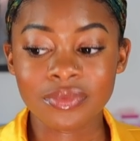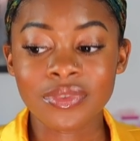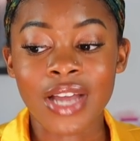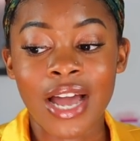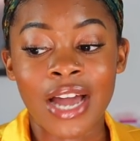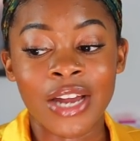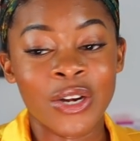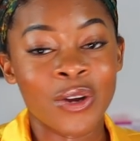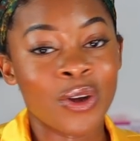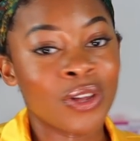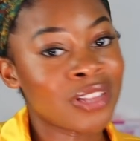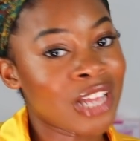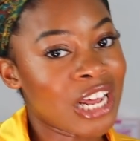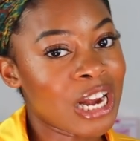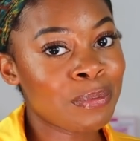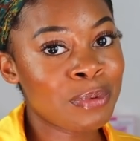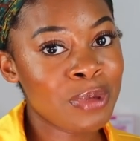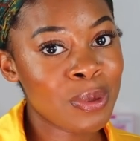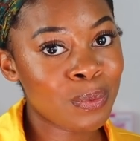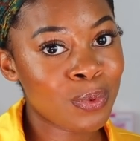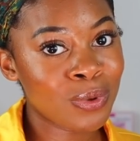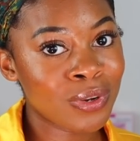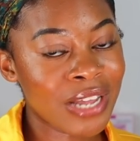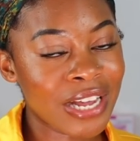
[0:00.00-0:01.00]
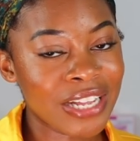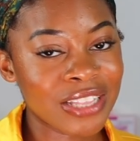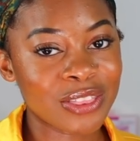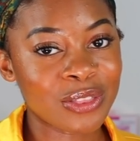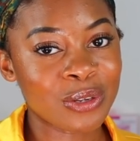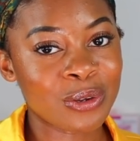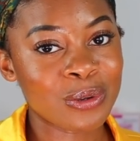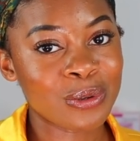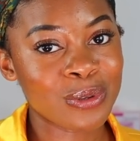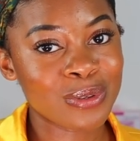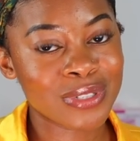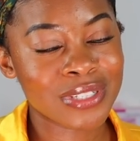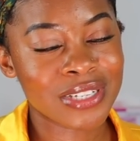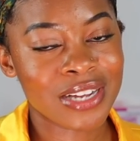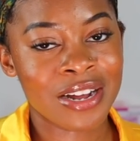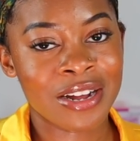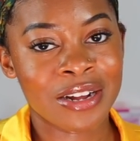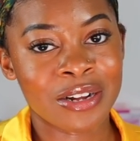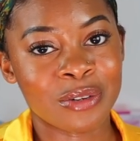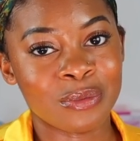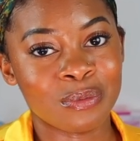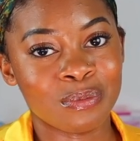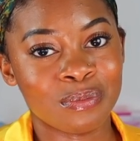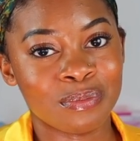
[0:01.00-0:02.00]
I know a lot of people like those
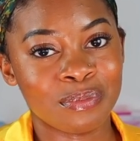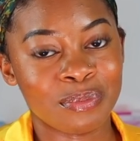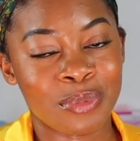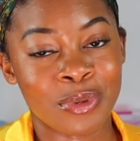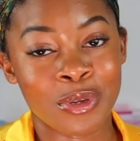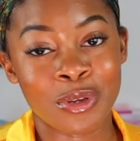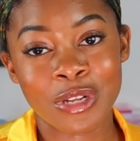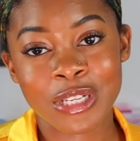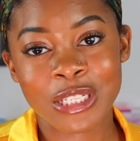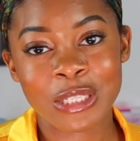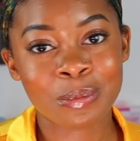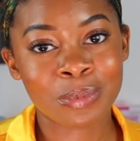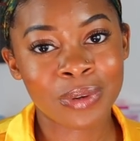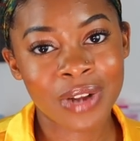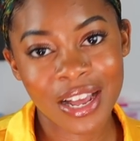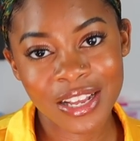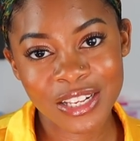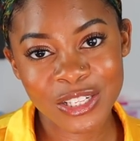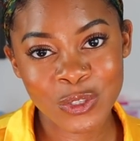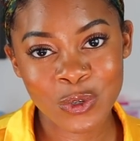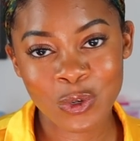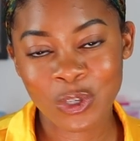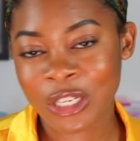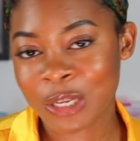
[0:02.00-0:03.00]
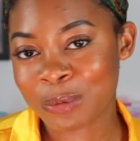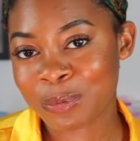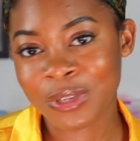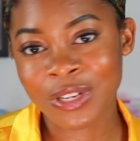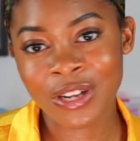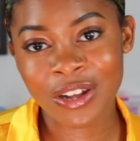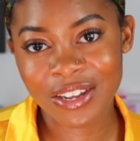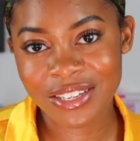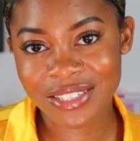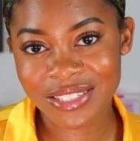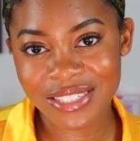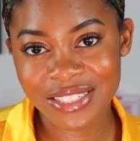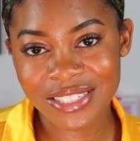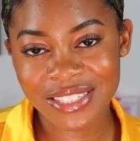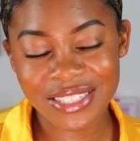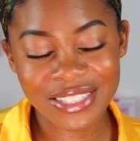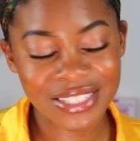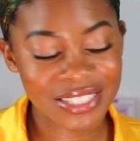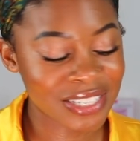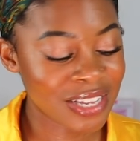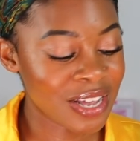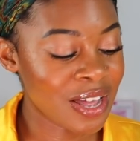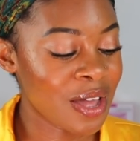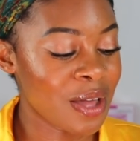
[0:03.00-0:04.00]
beauty supply store lip
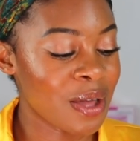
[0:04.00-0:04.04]
glosses,